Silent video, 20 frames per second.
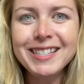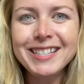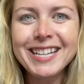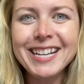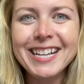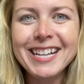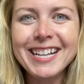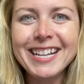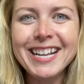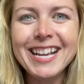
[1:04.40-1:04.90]

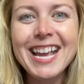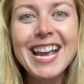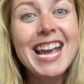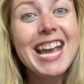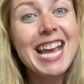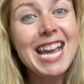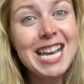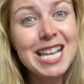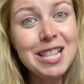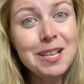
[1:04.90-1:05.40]

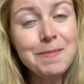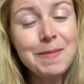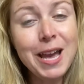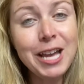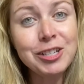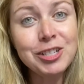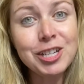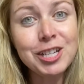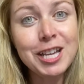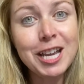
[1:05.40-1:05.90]
in the
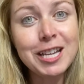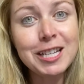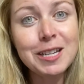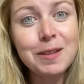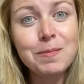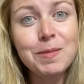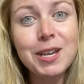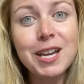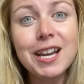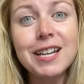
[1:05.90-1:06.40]
Magic
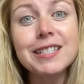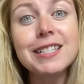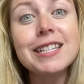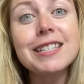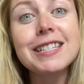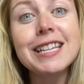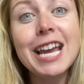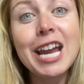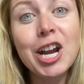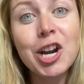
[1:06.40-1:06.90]
Kingdom because
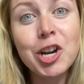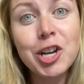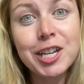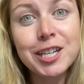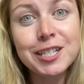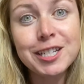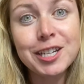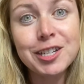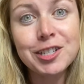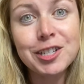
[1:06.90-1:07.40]
it's air
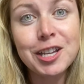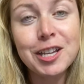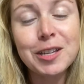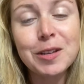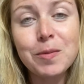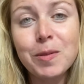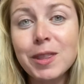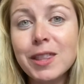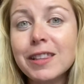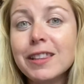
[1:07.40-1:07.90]
conditioned
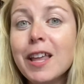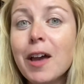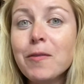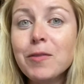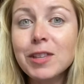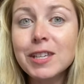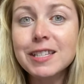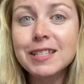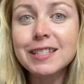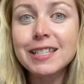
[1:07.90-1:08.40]
with
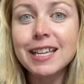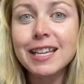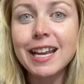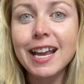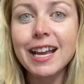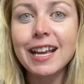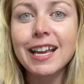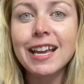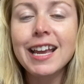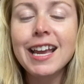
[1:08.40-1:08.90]
lovely
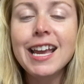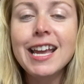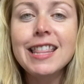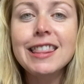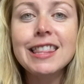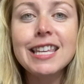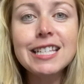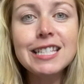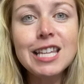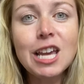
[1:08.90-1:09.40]
seating.
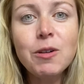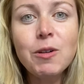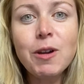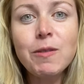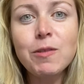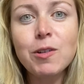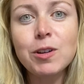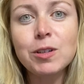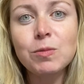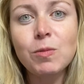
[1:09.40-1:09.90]
This,
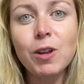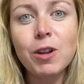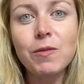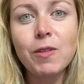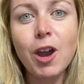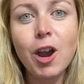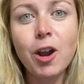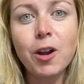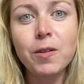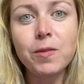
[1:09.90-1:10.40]
however, is one of
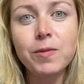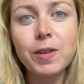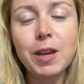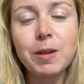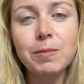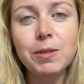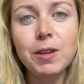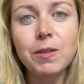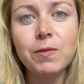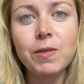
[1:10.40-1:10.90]
our
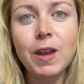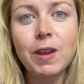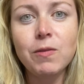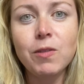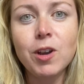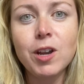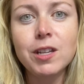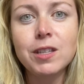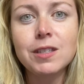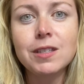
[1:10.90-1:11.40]
family
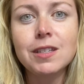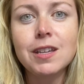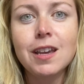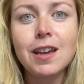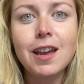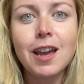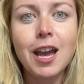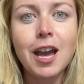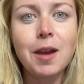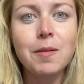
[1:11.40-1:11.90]
favorites.
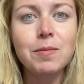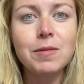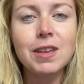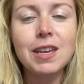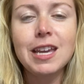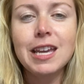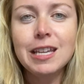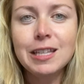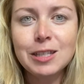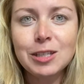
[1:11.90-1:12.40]
The
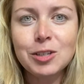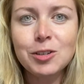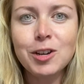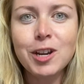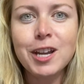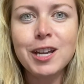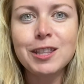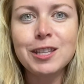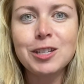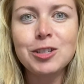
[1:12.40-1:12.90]

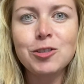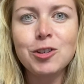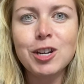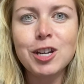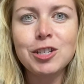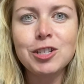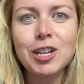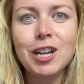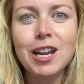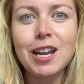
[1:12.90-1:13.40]
history and the
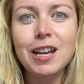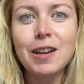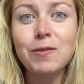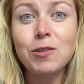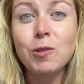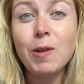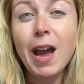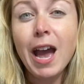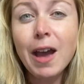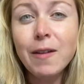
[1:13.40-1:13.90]
tradition. If
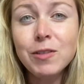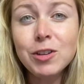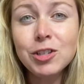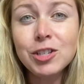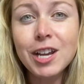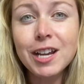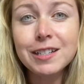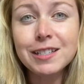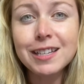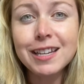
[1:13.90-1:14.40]
you haven't
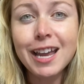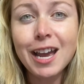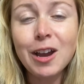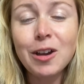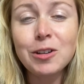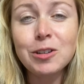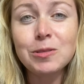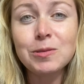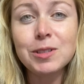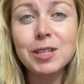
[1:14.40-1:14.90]
checked it
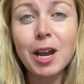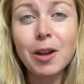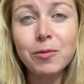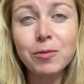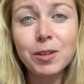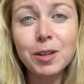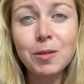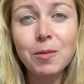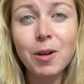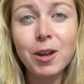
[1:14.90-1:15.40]
out, you
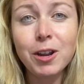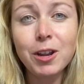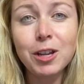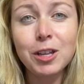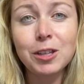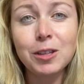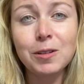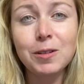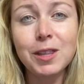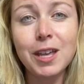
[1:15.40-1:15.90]
definitely want to
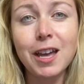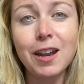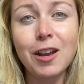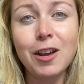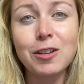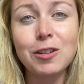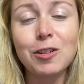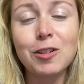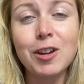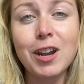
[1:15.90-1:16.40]
include that
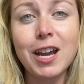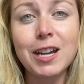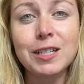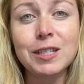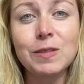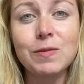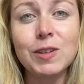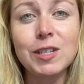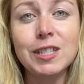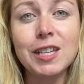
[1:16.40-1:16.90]
on your
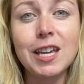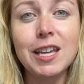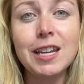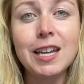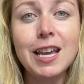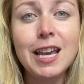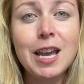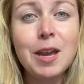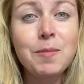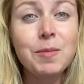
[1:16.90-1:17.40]
next visit,
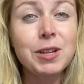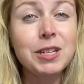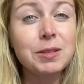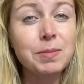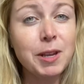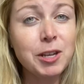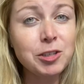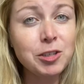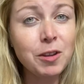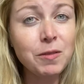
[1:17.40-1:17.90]
but
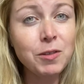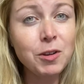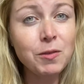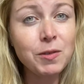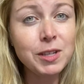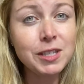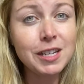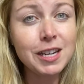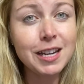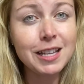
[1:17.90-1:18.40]
especially if you're
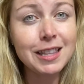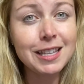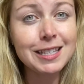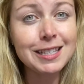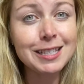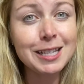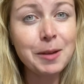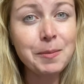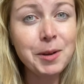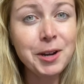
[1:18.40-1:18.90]
visiting this
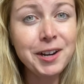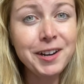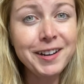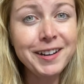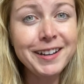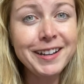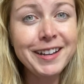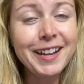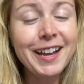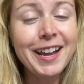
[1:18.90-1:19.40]
summer,
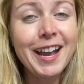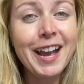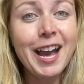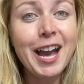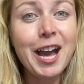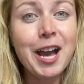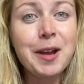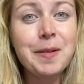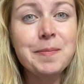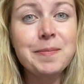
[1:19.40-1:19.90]

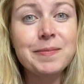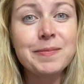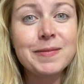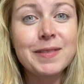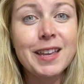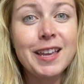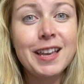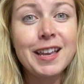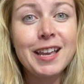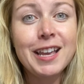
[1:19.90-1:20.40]

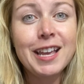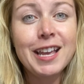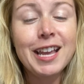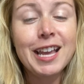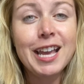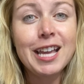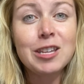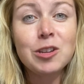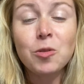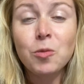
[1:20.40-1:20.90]

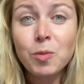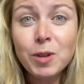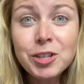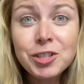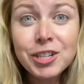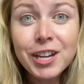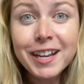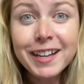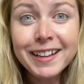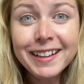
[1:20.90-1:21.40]
and you're
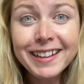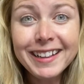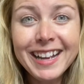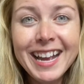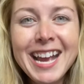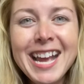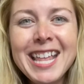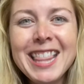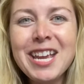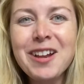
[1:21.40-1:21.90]
wishing
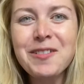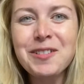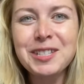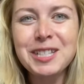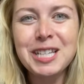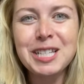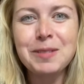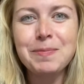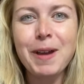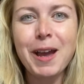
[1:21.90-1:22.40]
there was
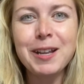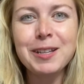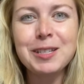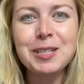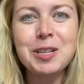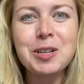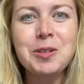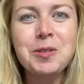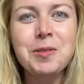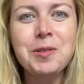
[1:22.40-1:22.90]
a spot
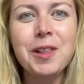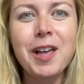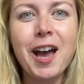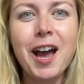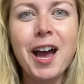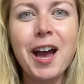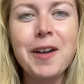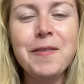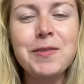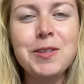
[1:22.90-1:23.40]
to cool
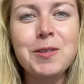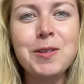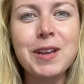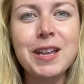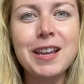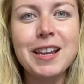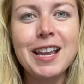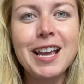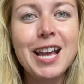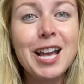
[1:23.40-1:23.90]
off, you
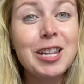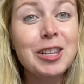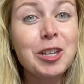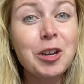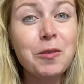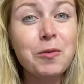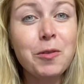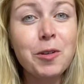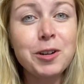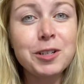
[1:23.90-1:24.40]
can
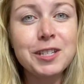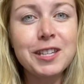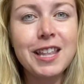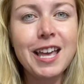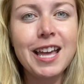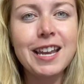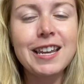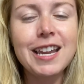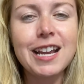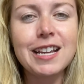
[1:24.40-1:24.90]
look forward to
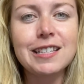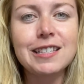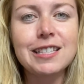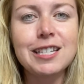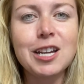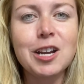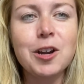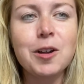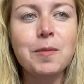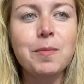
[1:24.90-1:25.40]
that next
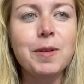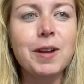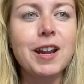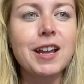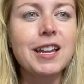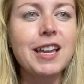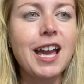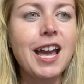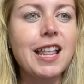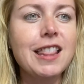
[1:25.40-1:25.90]
year. But
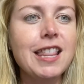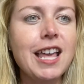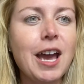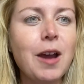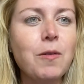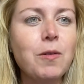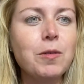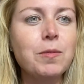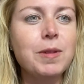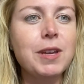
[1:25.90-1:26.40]
again,
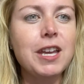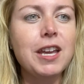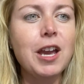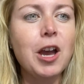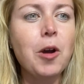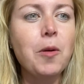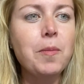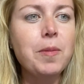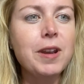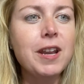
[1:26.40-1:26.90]
that will be
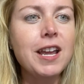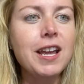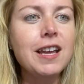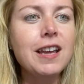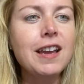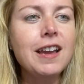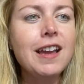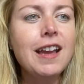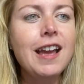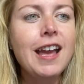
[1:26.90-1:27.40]

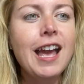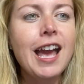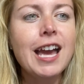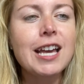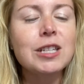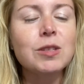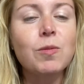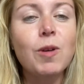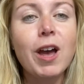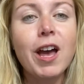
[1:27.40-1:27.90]
opening
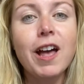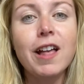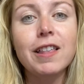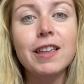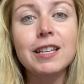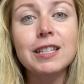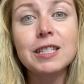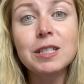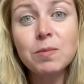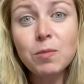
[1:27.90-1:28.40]
as well.
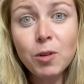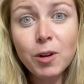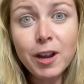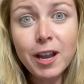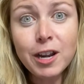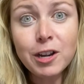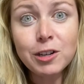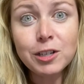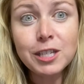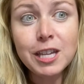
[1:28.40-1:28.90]
And some more
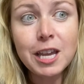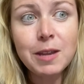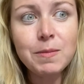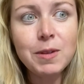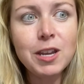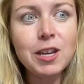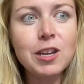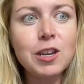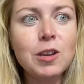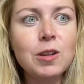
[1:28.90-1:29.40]

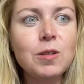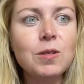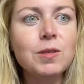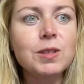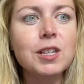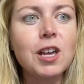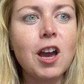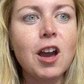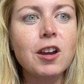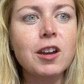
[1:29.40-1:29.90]
entertainment
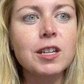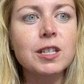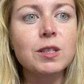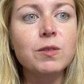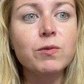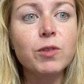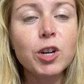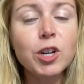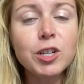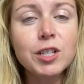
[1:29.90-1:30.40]
news.
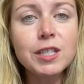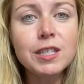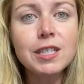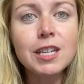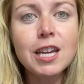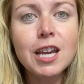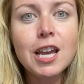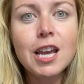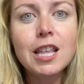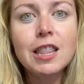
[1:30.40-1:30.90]
August 1st,
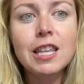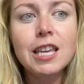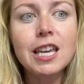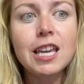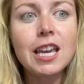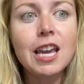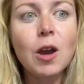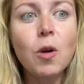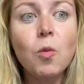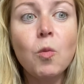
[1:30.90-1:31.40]

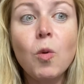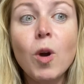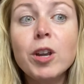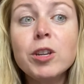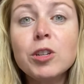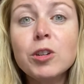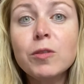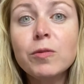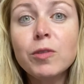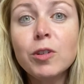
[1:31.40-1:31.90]
the
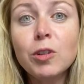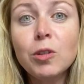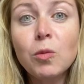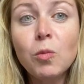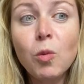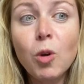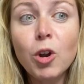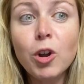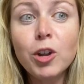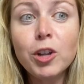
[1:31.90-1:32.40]
Wonderful
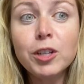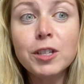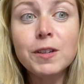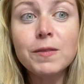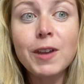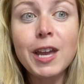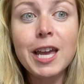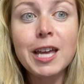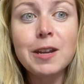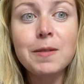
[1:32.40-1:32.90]
World of
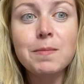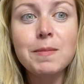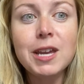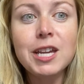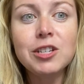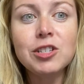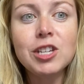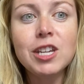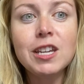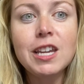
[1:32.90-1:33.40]

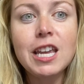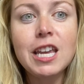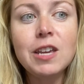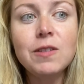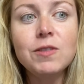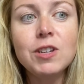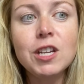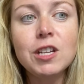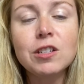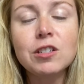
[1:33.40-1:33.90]
Animation
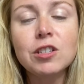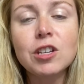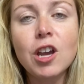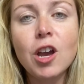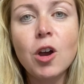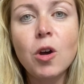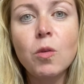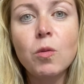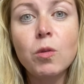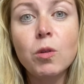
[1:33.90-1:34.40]
evening
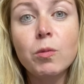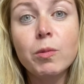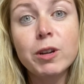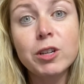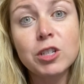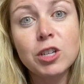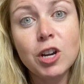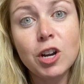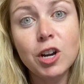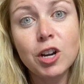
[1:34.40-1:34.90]
show will
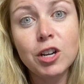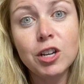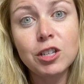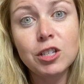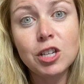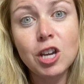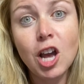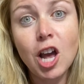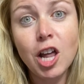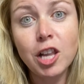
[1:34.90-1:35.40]
return
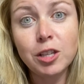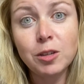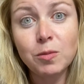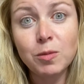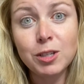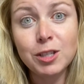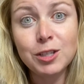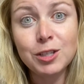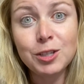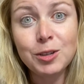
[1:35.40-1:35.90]
to
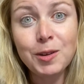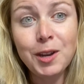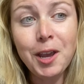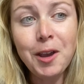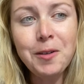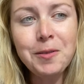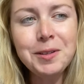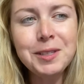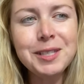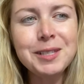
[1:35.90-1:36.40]
Hollywood
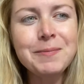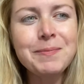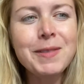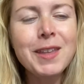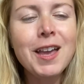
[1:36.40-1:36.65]
Studios.